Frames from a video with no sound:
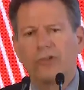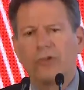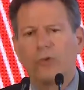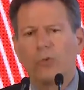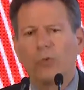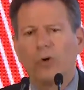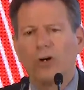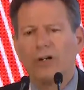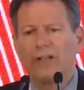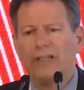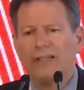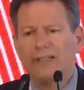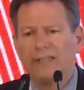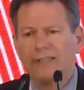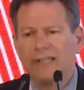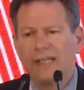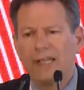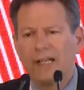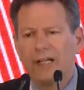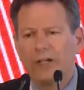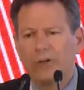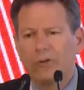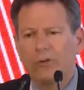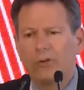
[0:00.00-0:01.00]
the one in
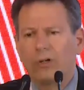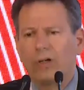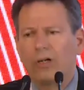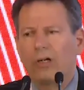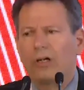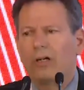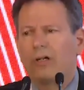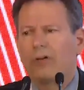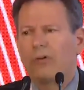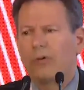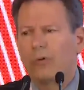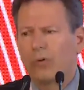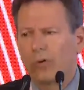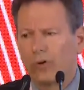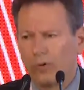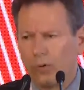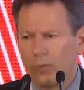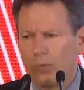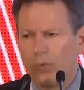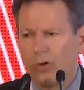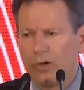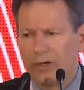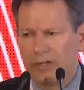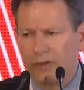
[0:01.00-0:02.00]
Tehran or the
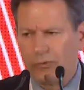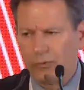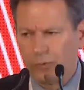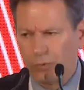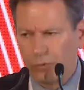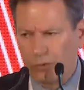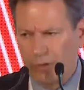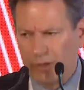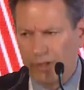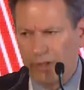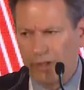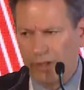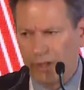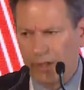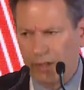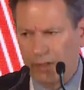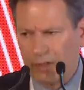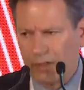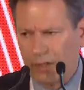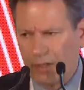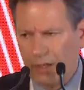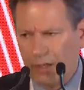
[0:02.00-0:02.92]
one in Riyadh?